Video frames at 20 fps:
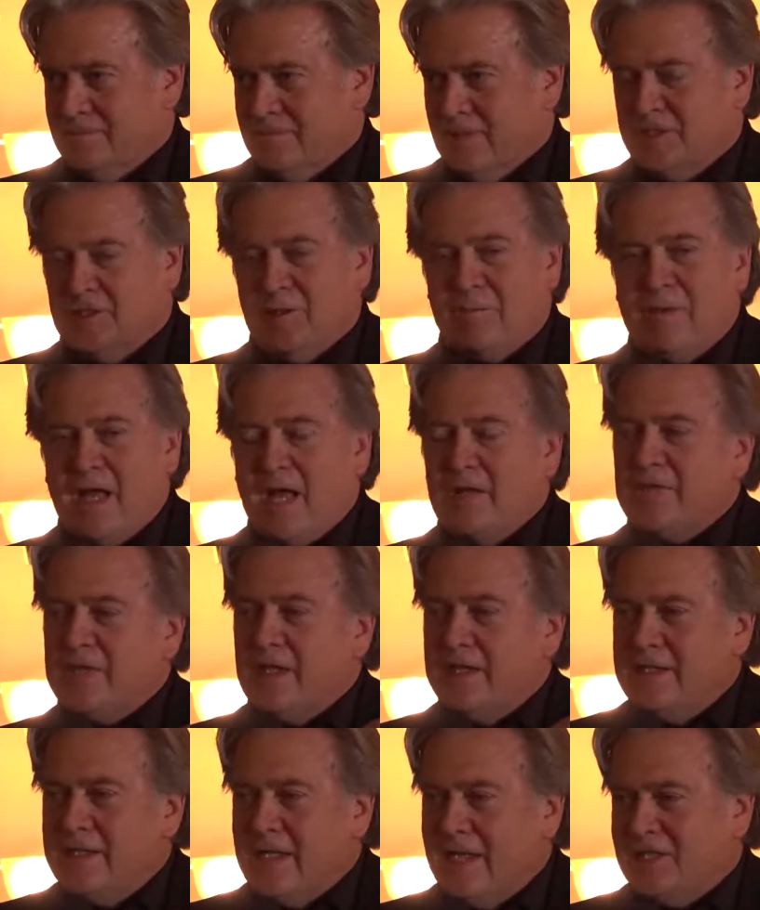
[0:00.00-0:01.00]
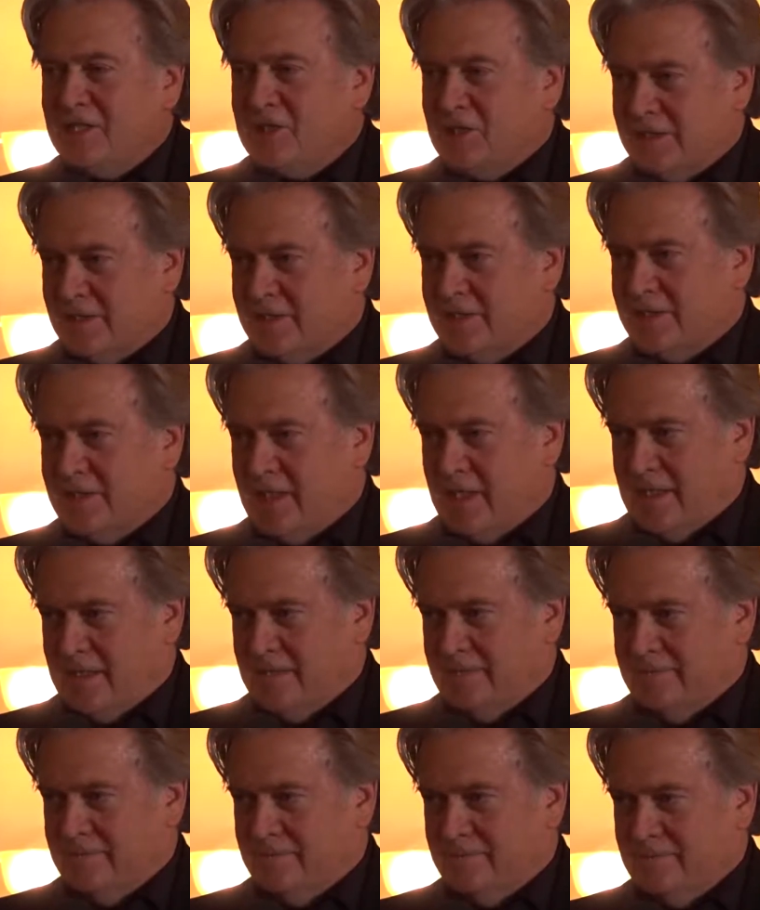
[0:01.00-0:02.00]
It's about the nation state.
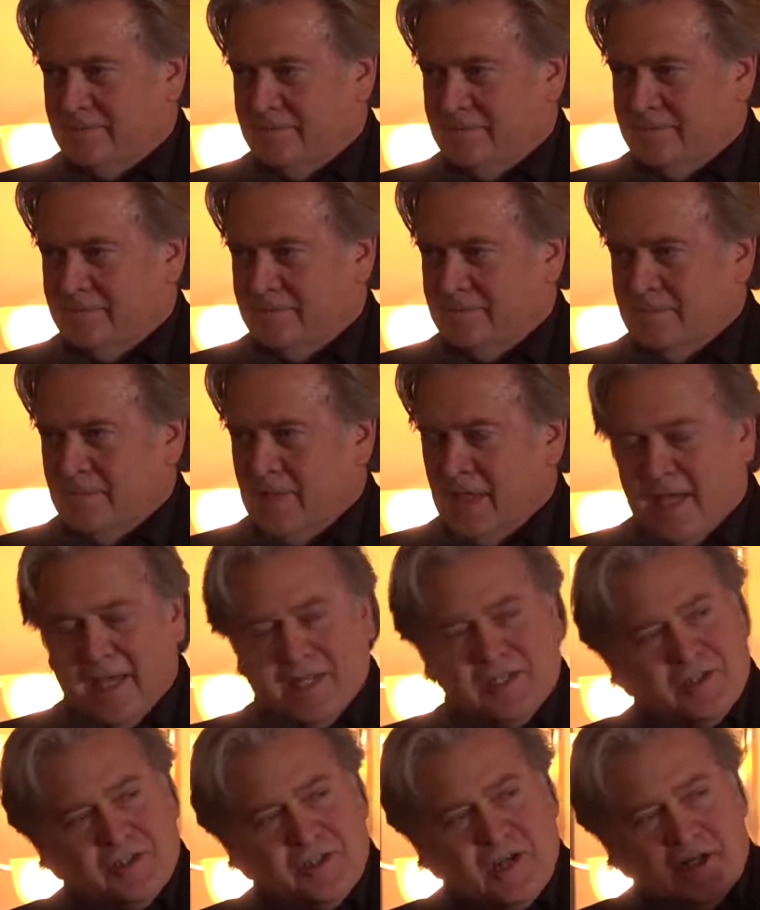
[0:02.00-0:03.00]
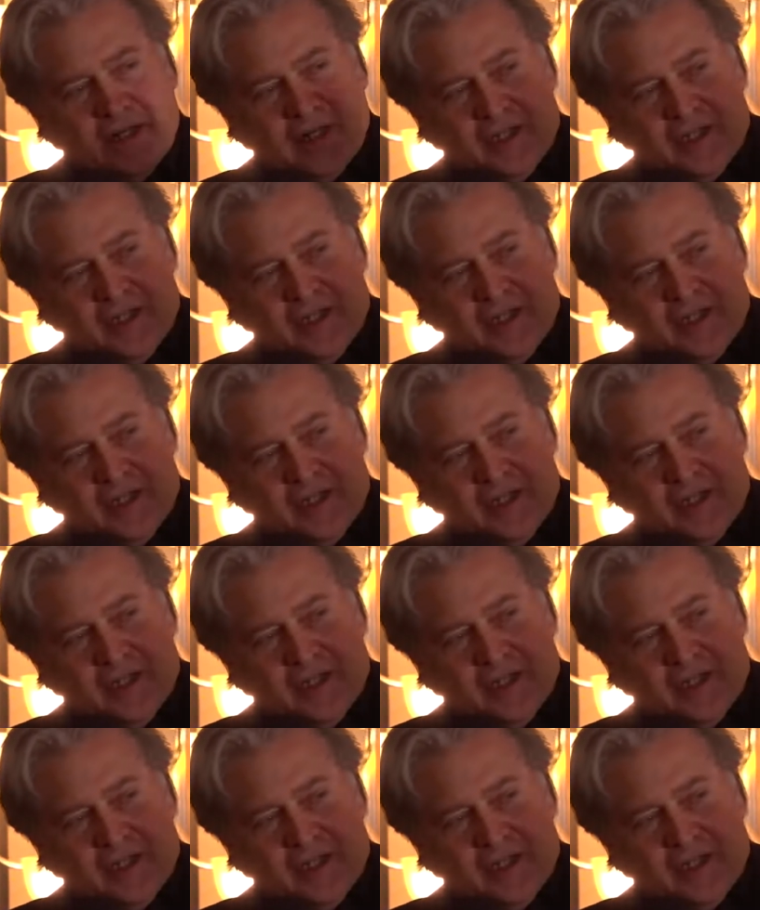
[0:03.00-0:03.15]
It's done